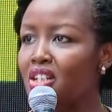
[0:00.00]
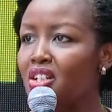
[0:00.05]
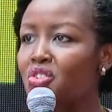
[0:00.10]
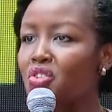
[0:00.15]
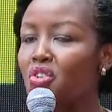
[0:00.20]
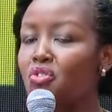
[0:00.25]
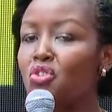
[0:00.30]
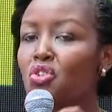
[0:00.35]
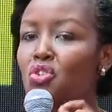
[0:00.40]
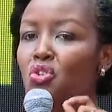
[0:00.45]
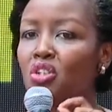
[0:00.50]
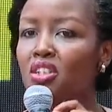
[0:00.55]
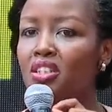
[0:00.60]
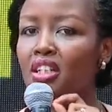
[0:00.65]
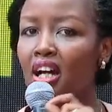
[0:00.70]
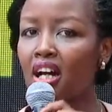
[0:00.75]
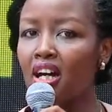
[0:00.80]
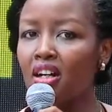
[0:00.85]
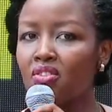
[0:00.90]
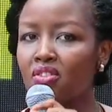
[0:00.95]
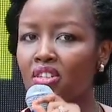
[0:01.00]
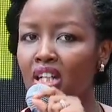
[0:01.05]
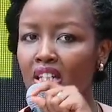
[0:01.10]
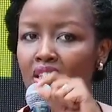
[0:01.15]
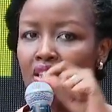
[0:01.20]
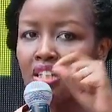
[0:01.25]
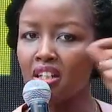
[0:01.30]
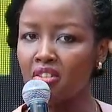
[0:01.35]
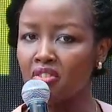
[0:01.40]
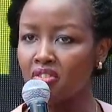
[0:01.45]
So if you don't have
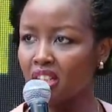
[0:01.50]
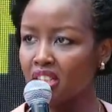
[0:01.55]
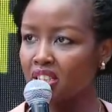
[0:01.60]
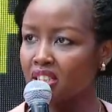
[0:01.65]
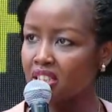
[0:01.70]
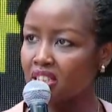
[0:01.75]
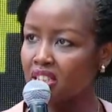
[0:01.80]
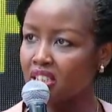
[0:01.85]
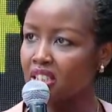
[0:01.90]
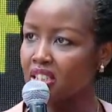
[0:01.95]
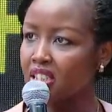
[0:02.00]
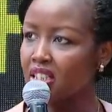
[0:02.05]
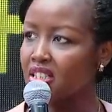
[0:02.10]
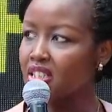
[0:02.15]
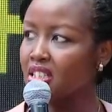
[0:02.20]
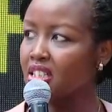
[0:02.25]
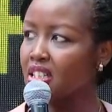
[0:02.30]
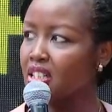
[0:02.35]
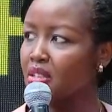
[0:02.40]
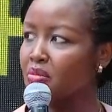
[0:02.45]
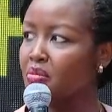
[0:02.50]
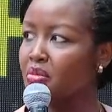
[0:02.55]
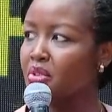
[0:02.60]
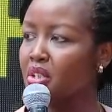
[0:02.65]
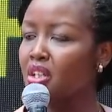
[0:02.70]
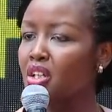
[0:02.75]
that diversity in the team